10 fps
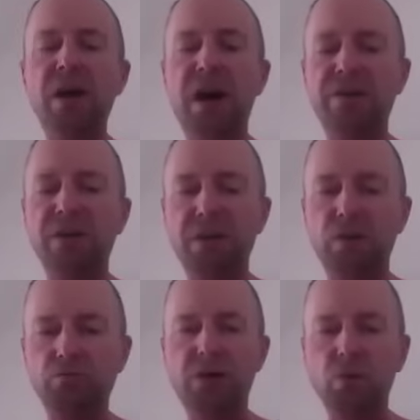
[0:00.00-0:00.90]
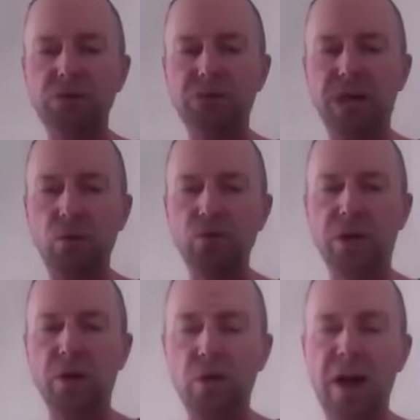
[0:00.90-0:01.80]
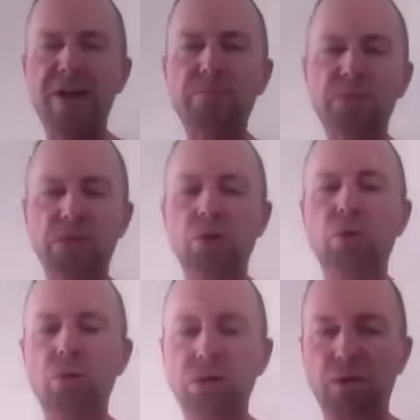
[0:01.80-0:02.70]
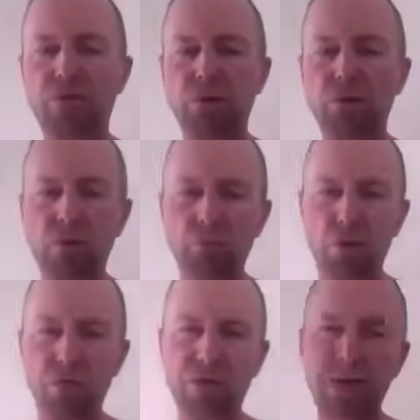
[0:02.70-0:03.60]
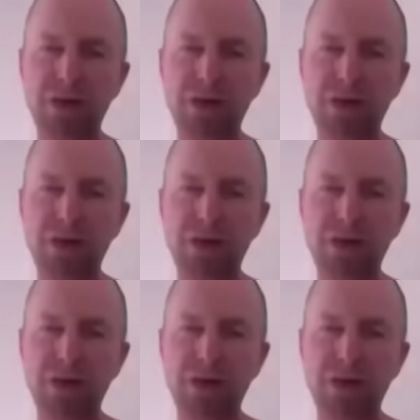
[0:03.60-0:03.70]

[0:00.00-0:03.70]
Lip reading: having their record sales go absolutely through the roof